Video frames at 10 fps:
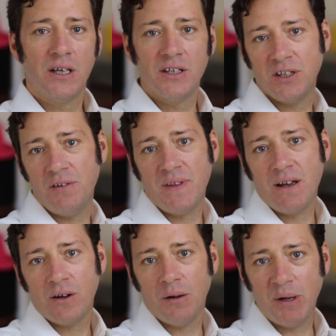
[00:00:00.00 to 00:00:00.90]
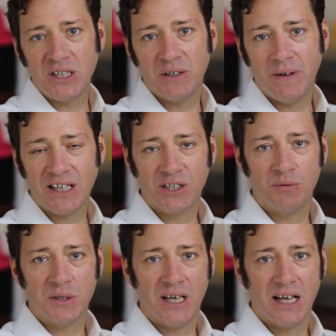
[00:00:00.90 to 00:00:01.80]
So you've now got a bunch of
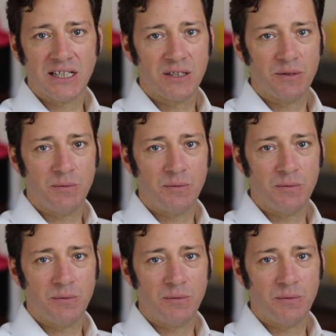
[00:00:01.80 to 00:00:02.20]
actionable tasks